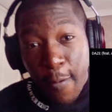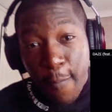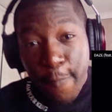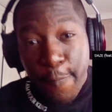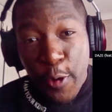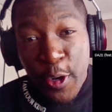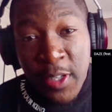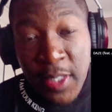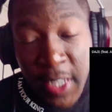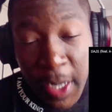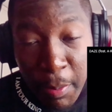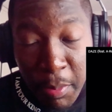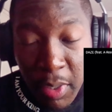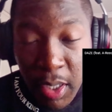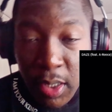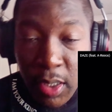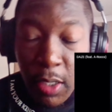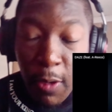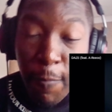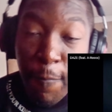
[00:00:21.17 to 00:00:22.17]
First time
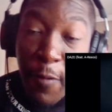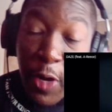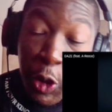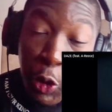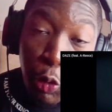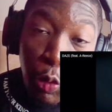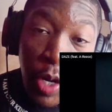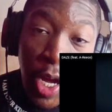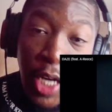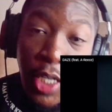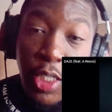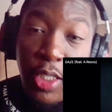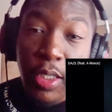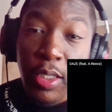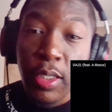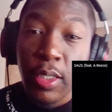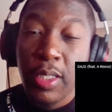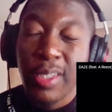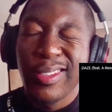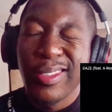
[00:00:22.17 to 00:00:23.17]
listen, fresh
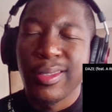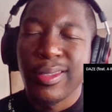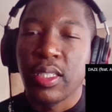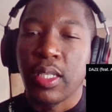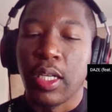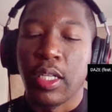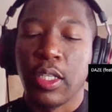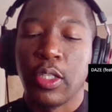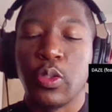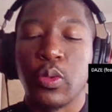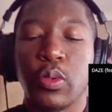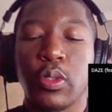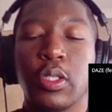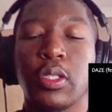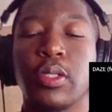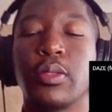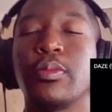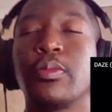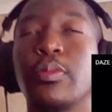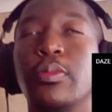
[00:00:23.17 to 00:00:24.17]
reaction. Let's get to
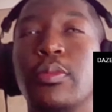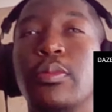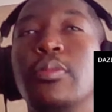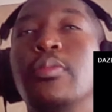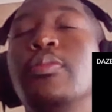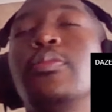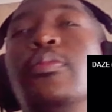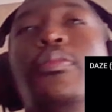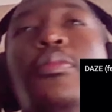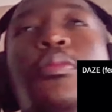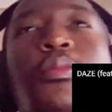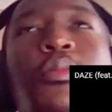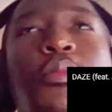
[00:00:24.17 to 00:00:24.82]
it.